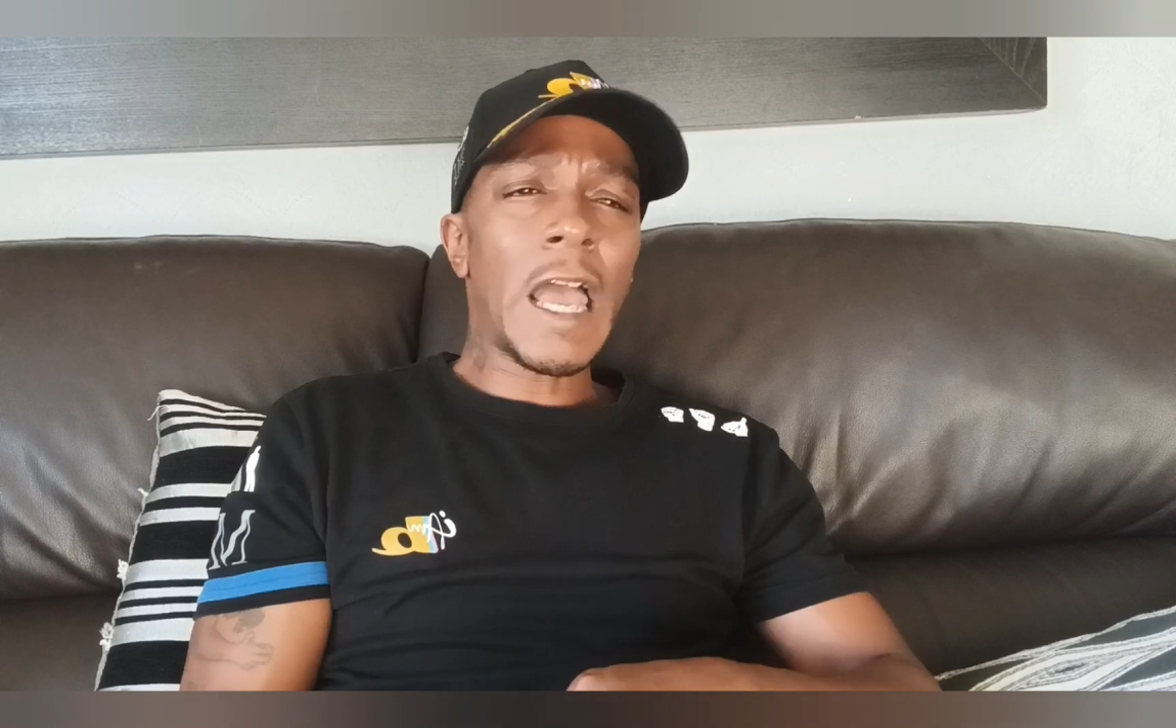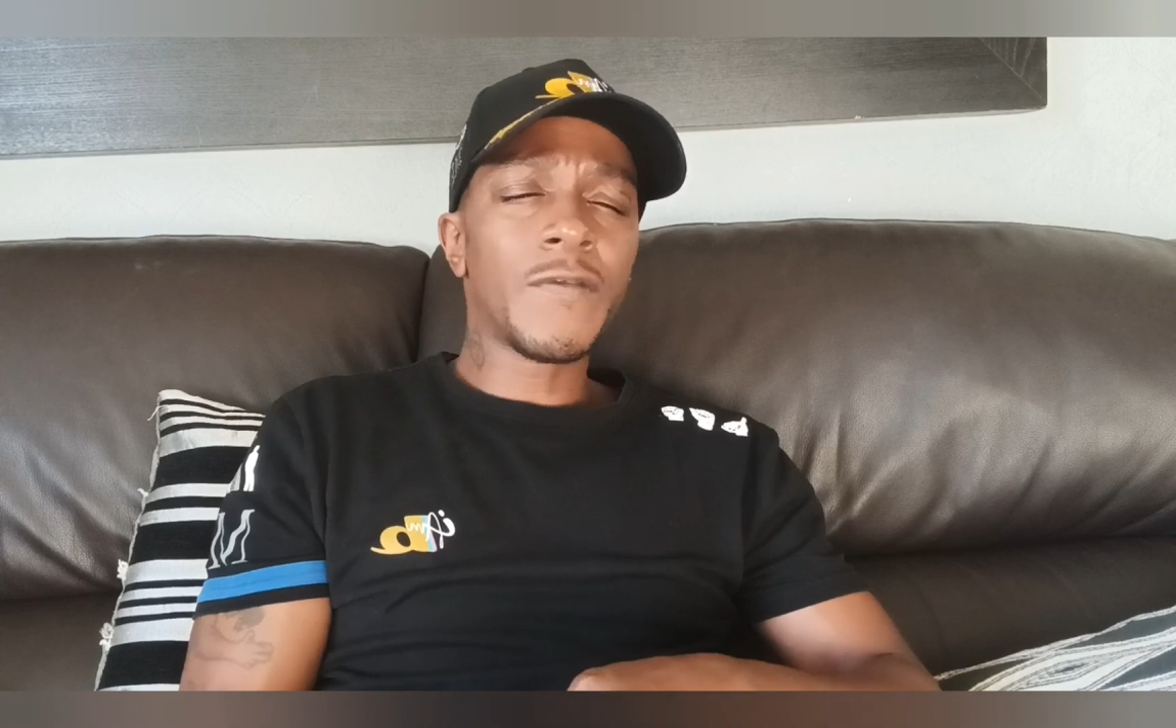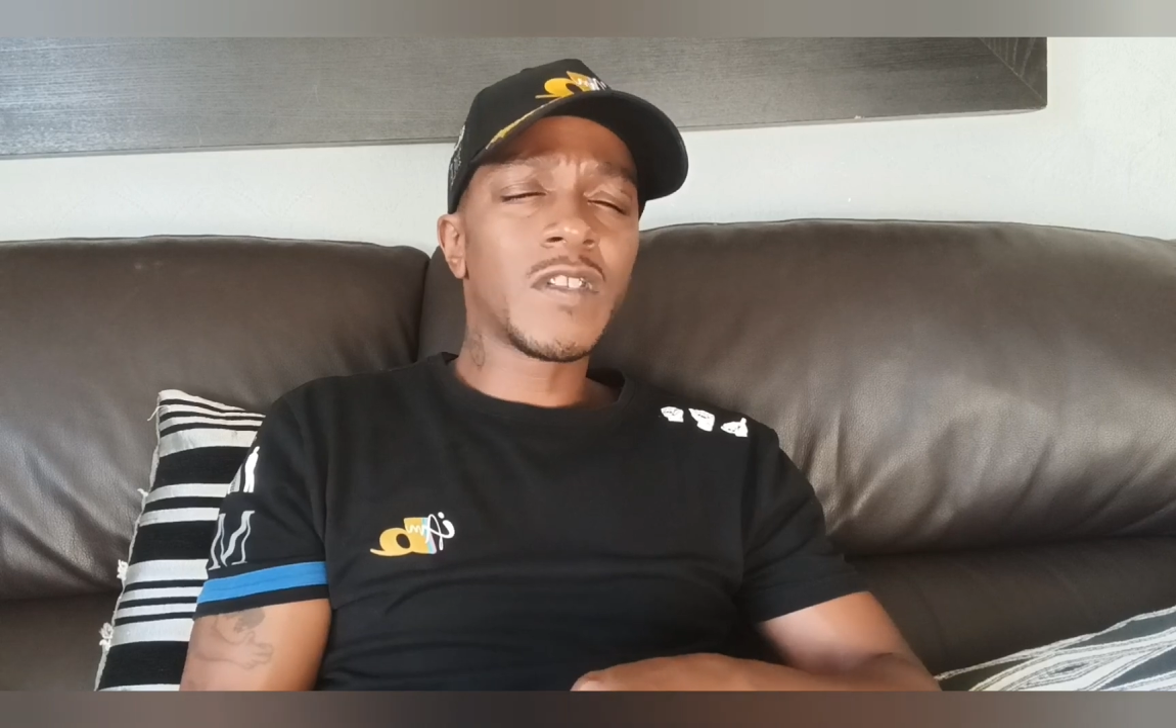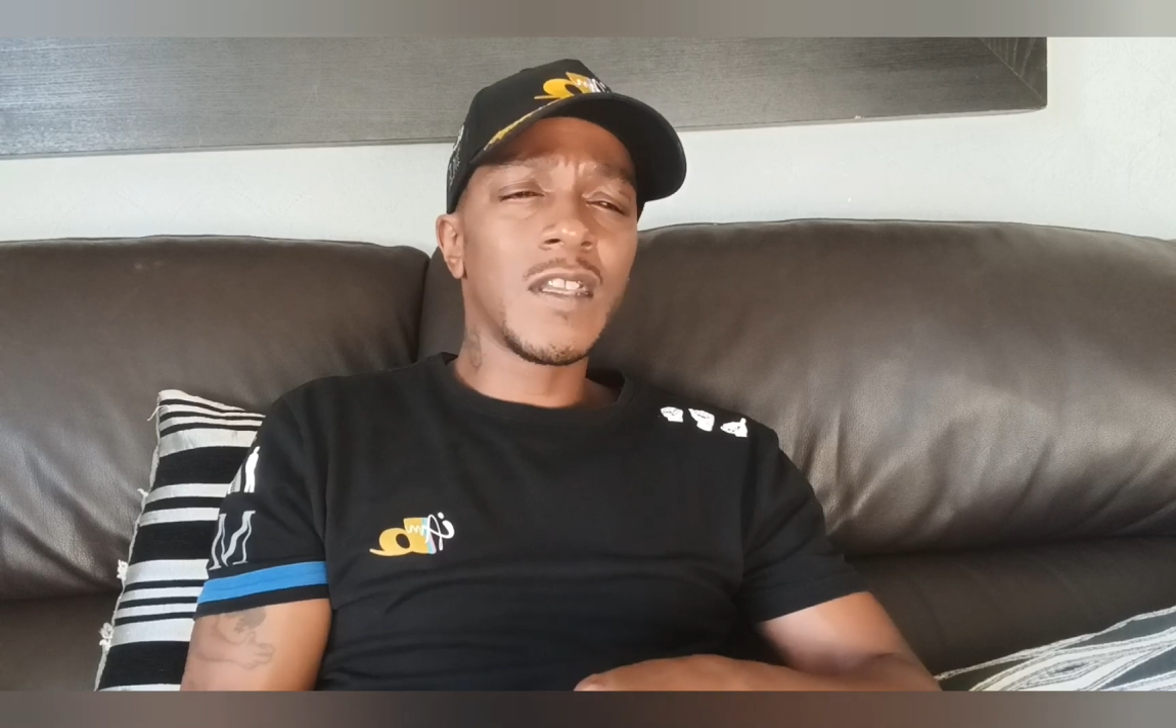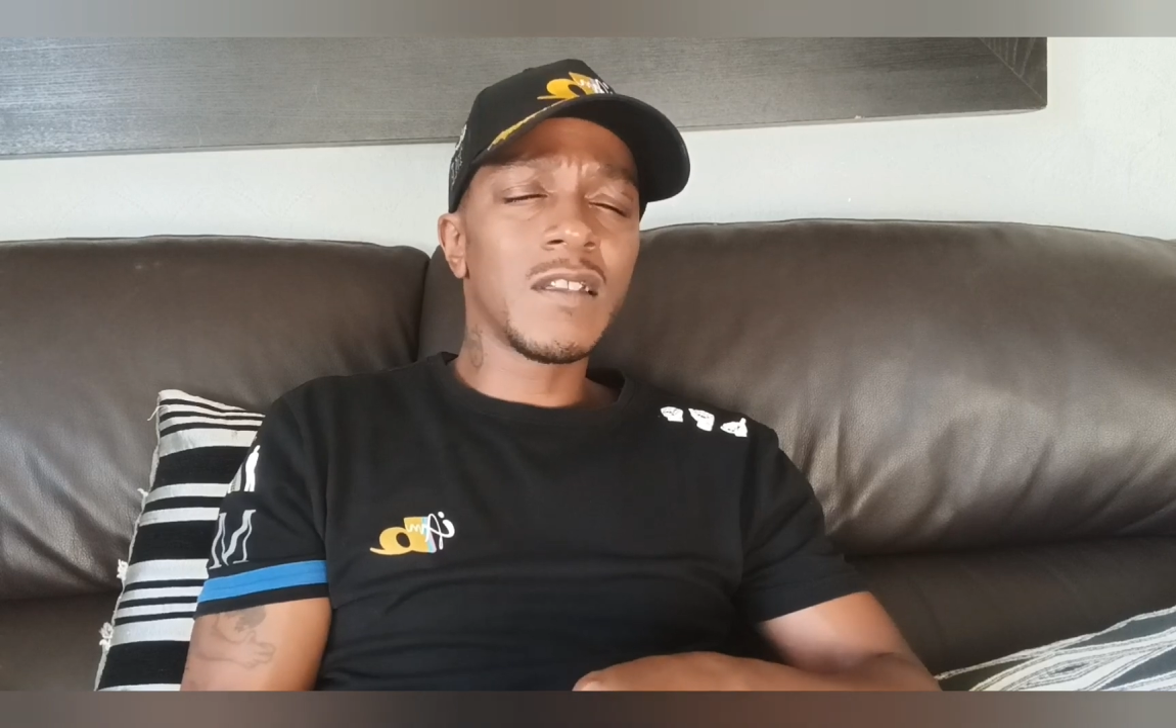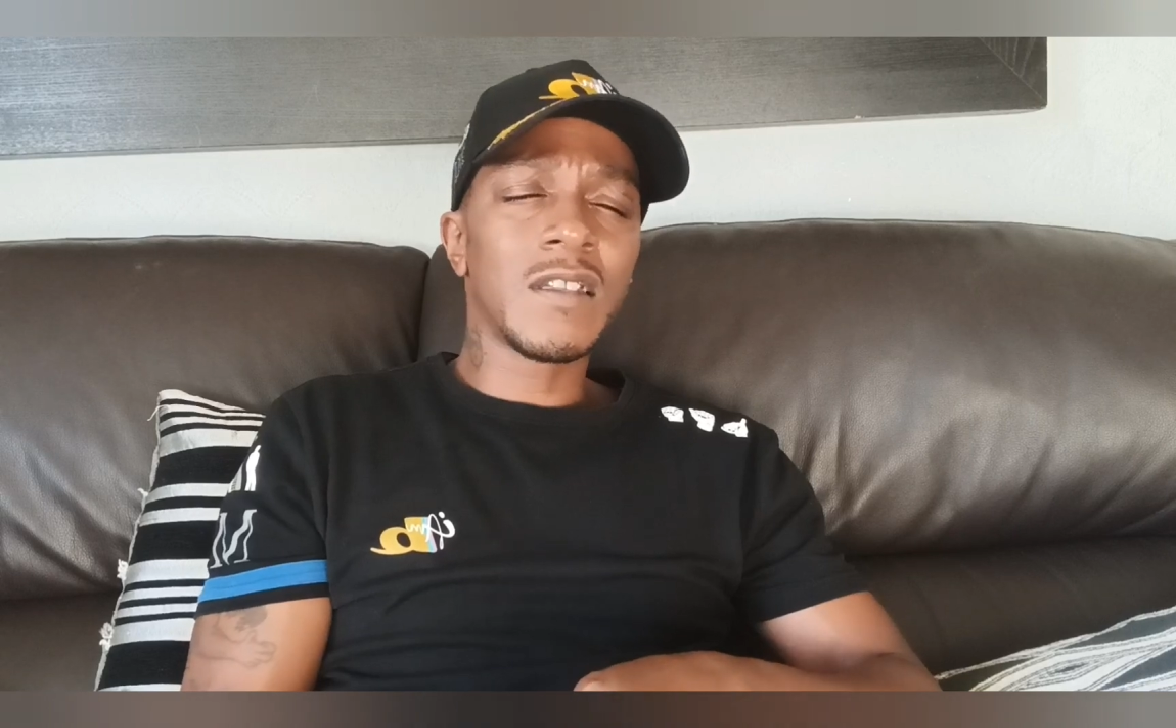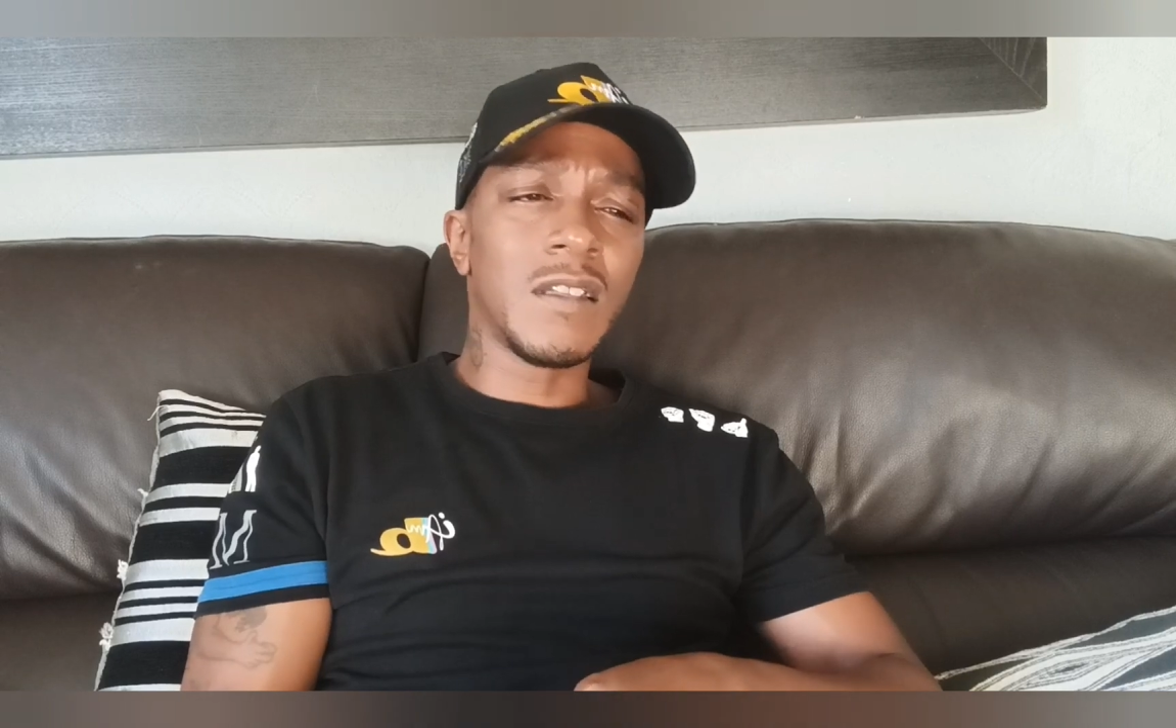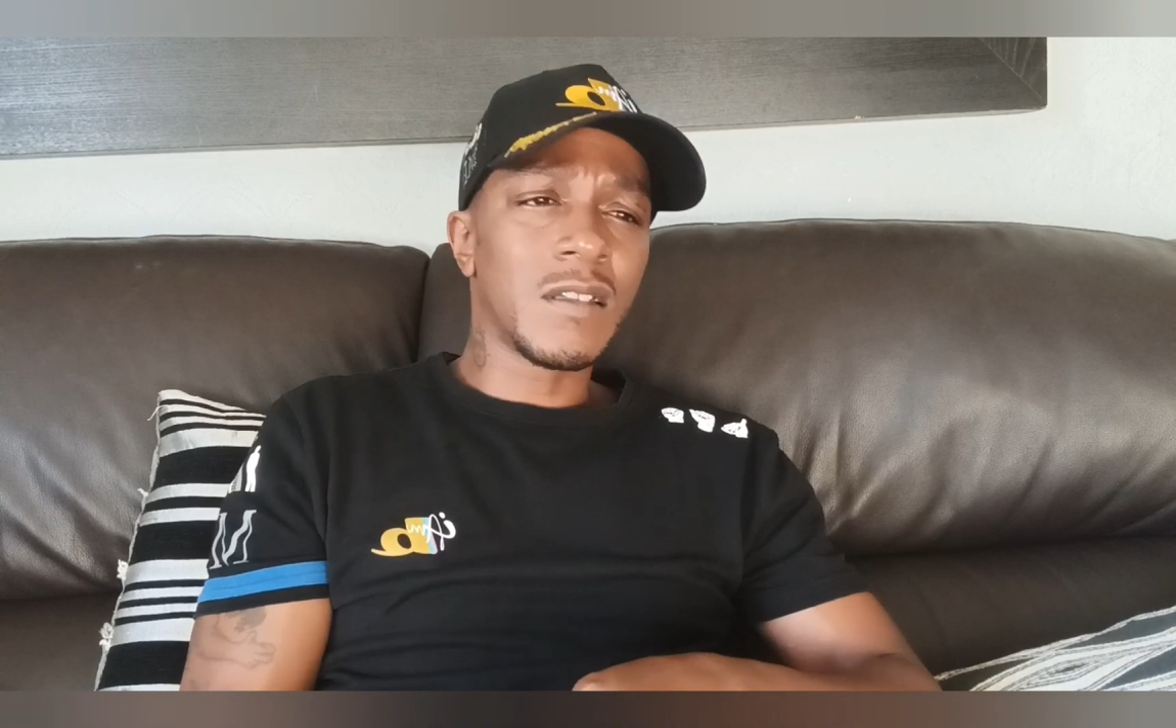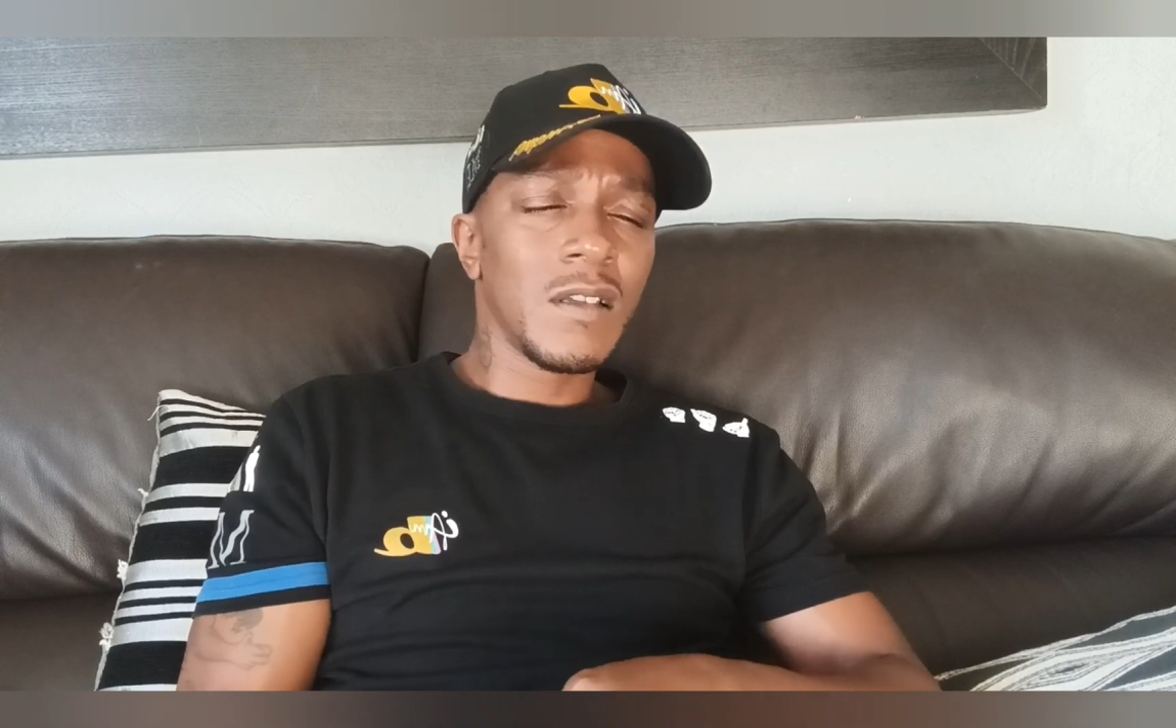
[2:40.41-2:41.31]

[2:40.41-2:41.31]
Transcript: senses.